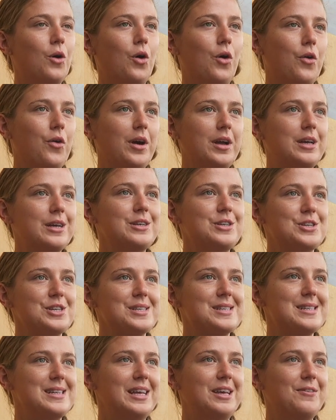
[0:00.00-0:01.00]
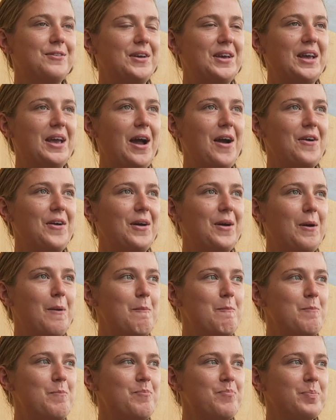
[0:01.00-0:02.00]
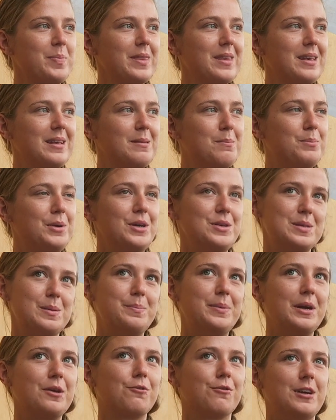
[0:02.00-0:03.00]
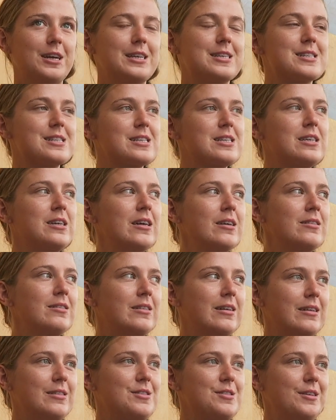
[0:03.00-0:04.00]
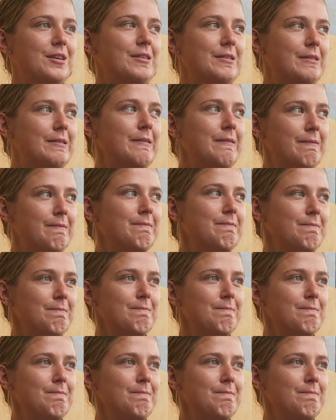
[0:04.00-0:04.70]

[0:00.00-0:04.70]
or I can just leave it and carry on. Yeah. But it was a big risk that I took. Okay.